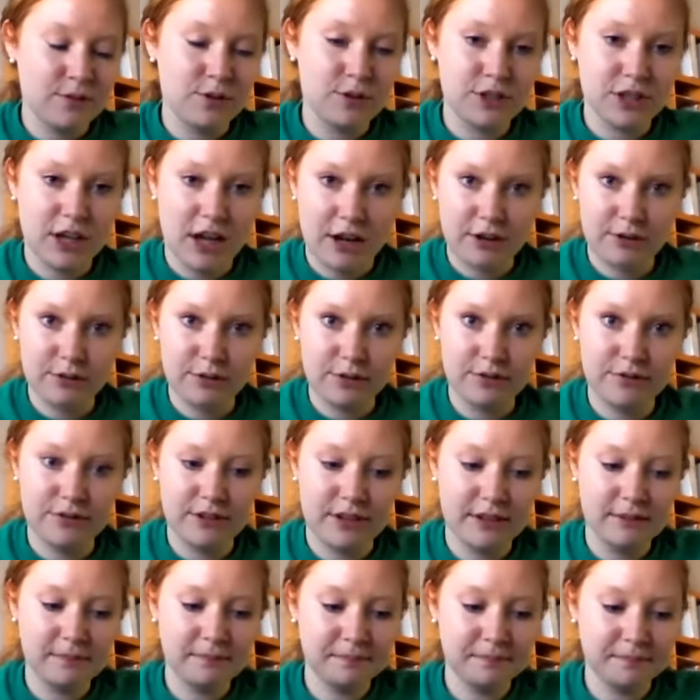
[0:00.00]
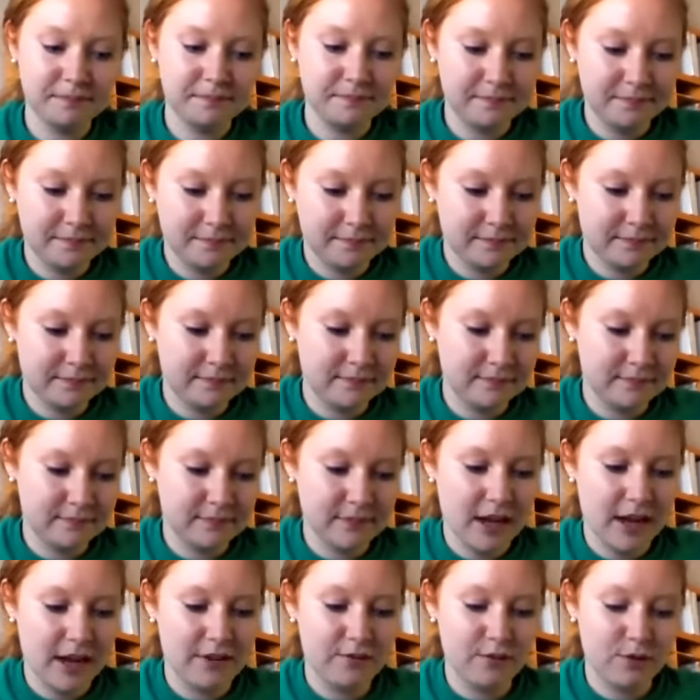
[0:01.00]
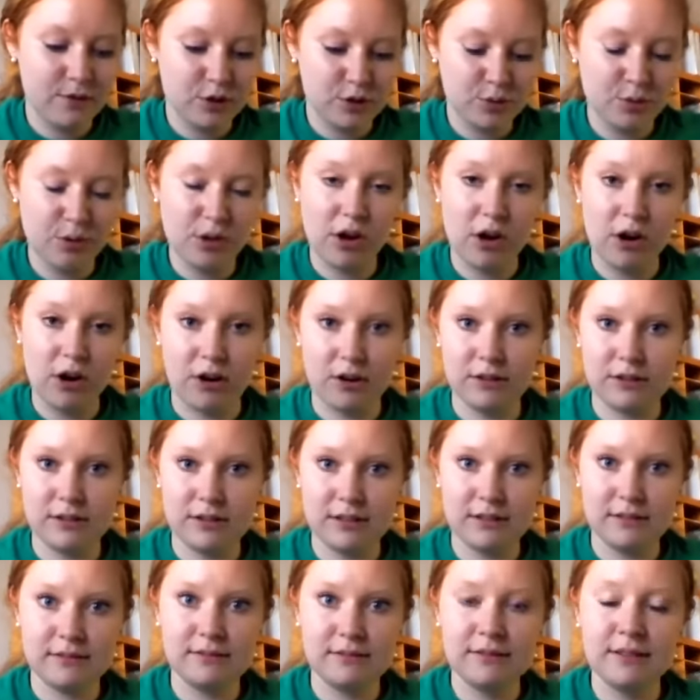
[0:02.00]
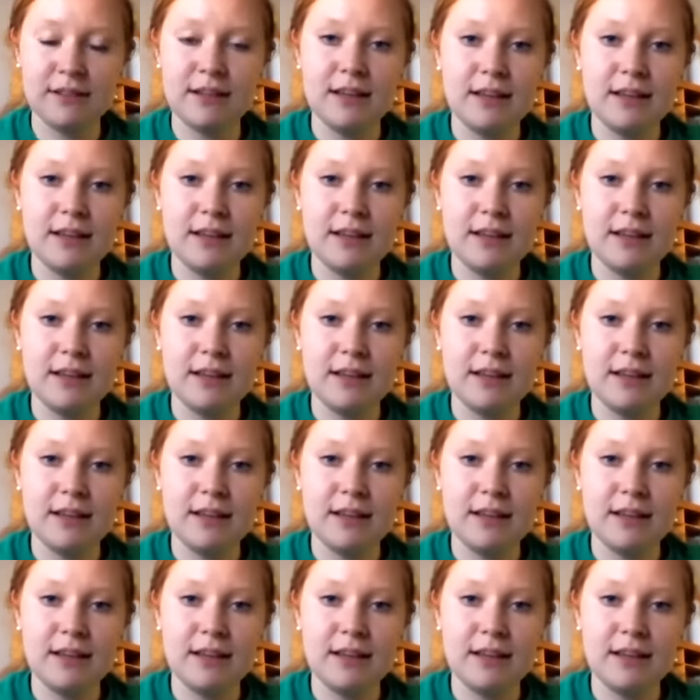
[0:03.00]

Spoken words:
photography, and visual arts.